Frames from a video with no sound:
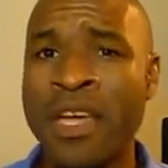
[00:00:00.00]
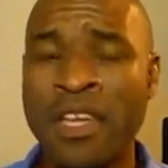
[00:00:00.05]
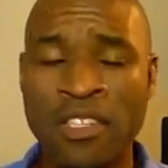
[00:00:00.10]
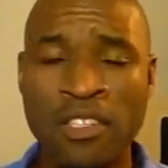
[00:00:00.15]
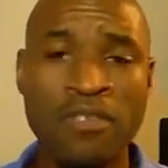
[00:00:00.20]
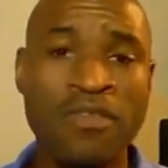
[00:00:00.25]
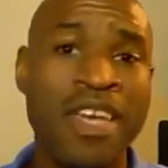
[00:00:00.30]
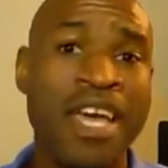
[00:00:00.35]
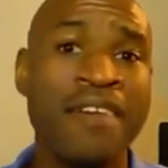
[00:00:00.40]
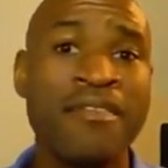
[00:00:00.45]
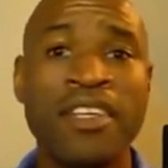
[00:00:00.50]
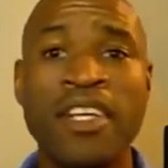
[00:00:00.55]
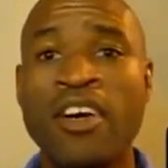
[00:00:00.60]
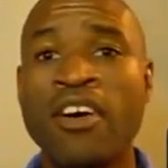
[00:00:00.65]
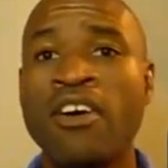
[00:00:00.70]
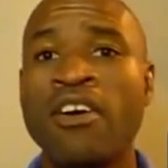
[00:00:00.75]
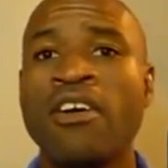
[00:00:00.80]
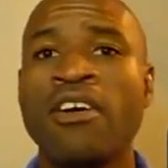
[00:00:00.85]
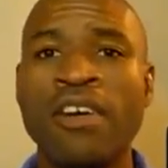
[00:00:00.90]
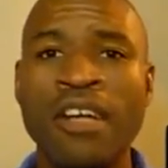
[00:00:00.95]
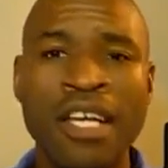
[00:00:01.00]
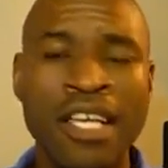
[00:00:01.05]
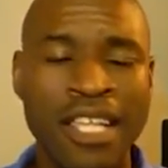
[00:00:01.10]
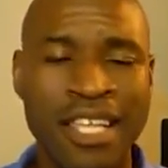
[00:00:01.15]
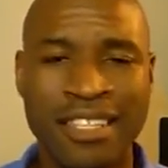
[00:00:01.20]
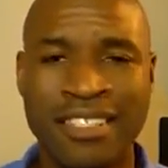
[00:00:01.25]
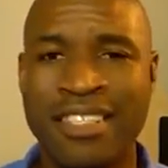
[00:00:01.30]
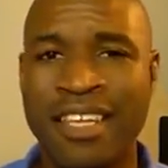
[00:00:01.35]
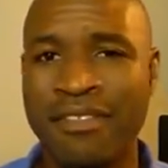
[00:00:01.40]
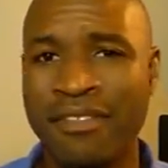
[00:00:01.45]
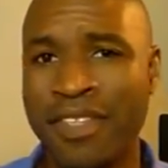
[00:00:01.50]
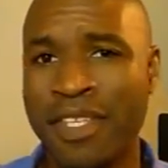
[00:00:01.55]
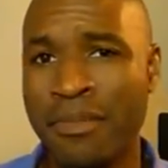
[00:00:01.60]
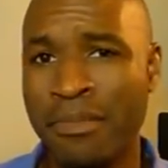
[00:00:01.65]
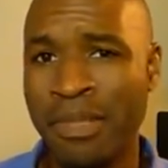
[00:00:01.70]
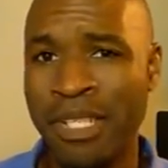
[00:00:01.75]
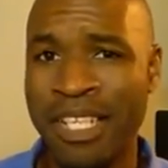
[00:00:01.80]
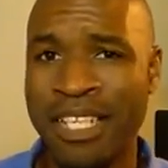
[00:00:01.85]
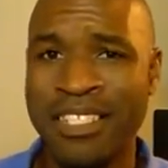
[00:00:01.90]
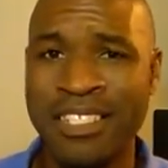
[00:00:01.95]
So if you have a car, that's definitely
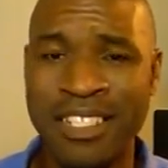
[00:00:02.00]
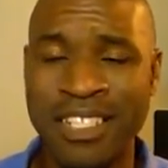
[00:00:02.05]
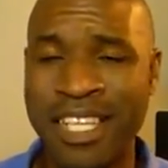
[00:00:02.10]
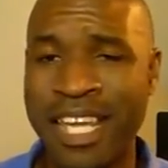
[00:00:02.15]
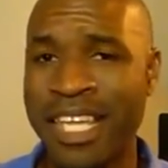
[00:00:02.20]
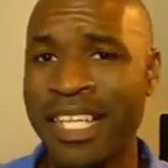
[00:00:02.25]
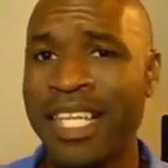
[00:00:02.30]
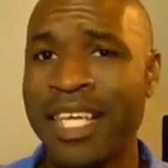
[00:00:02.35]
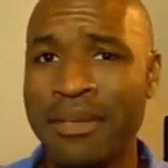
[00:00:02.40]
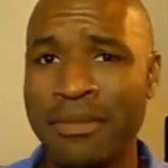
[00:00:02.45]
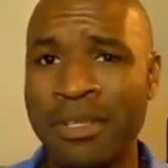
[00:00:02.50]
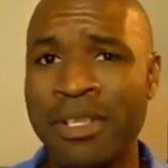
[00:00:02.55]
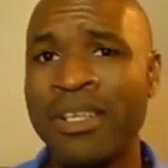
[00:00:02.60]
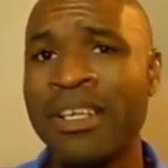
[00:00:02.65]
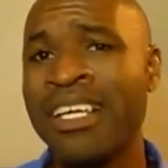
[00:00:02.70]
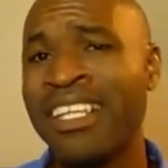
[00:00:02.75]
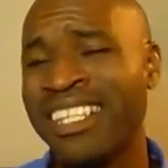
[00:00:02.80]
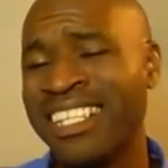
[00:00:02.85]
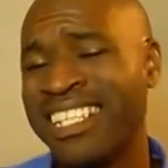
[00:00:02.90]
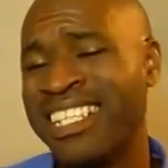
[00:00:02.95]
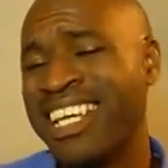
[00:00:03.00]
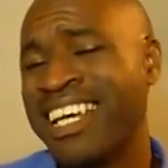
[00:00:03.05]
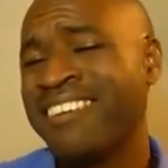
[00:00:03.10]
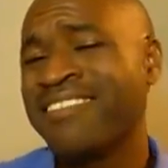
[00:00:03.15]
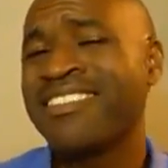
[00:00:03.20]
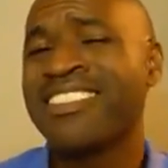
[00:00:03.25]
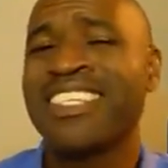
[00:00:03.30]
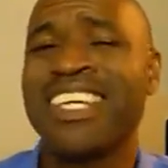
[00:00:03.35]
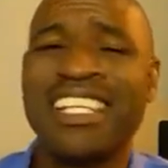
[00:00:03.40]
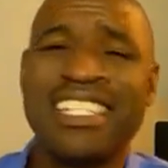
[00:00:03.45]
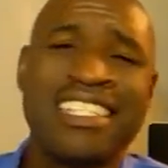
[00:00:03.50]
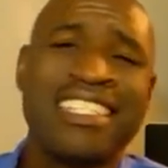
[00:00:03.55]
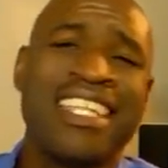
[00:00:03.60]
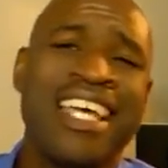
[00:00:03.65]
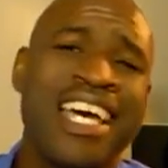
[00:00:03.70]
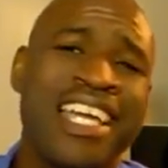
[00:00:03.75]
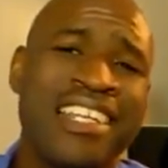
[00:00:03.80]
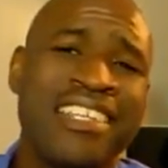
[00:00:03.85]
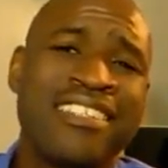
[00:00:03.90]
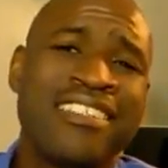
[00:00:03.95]
a plus in day labor. The downside to
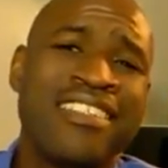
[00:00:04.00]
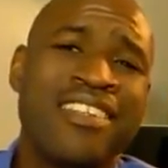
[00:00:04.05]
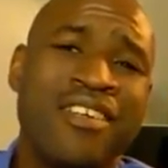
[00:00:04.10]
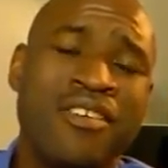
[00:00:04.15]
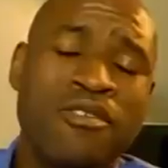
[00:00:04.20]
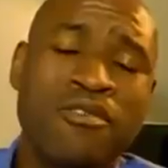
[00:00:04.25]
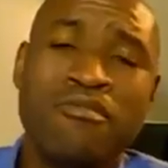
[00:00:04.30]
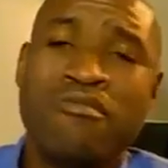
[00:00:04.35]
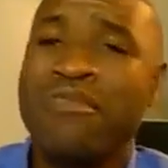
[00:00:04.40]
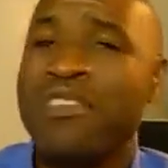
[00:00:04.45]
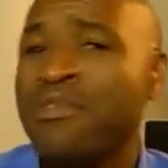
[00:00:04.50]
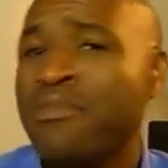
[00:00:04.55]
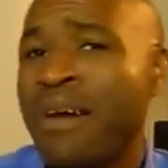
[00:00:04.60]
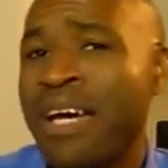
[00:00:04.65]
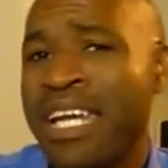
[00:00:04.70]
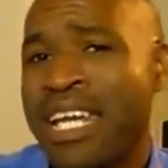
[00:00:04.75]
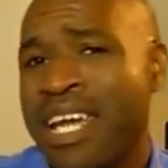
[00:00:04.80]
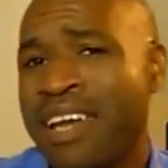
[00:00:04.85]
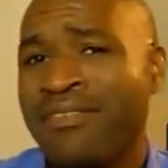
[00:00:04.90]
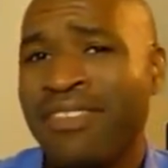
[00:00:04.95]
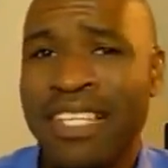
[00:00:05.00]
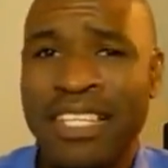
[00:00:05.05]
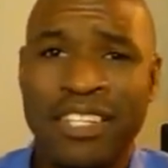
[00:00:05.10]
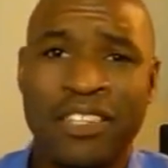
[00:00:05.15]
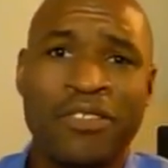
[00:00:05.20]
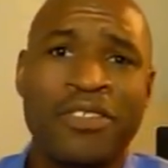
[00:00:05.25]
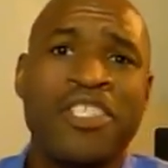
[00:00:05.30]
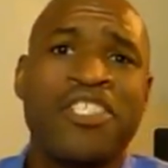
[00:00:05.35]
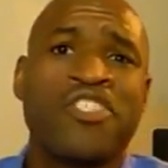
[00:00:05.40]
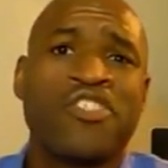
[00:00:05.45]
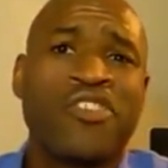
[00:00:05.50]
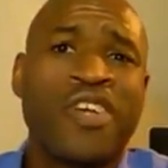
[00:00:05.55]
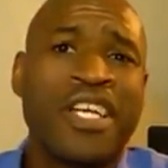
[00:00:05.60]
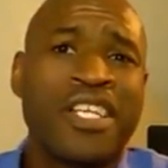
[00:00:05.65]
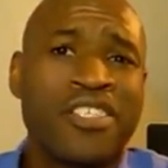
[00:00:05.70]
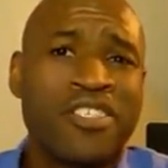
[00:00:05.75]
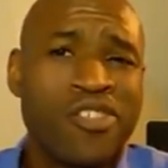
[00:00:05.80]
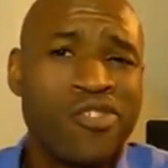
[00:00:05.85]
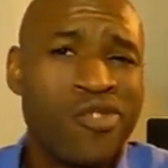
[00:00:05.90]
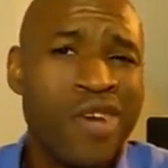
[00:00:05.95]
that is, though, you might have like 3
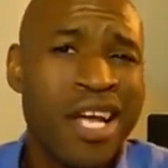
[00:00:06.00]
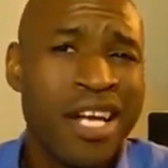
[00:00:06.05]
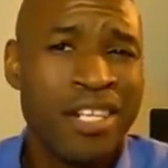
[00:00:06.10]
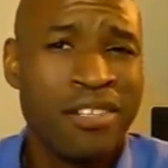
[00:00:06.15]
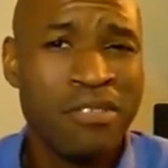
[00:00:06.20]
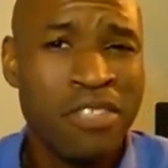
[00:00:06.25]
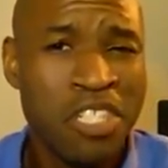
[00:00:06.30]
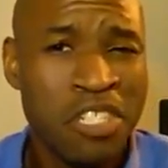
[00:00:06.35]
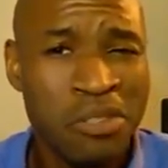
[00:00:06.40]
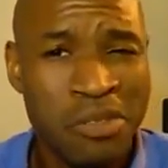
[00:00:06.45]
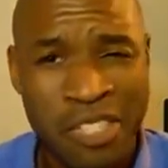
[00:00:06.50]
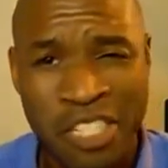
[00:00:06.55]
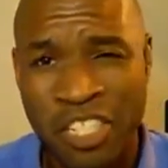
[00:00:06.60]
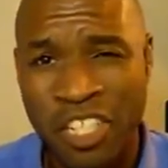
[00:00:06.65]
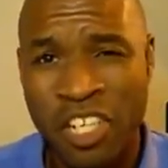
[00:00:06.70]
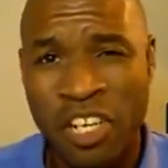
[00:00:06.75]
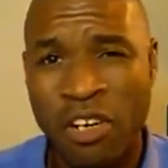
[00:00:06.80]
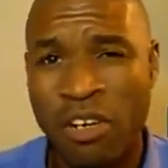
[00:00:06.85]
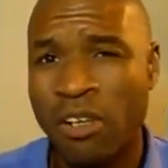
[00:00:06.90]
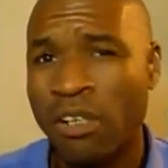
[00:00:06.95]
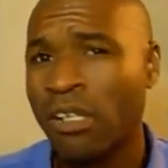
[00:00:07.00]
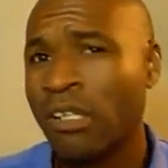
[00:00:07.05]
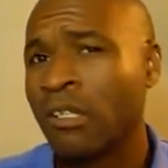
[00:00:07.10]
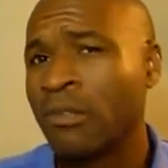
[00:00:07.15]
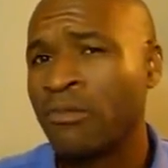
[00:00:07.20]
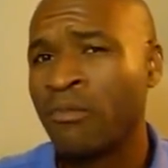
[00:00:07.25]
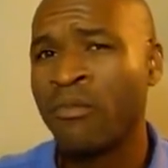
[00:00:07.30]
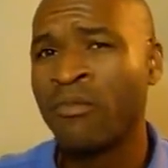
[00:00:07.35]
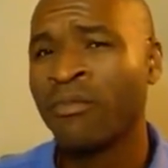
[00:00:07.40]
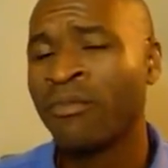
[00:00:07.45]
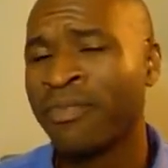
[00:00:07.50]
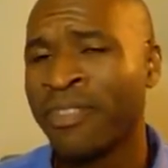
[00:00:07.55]
strangers riding with you in your car.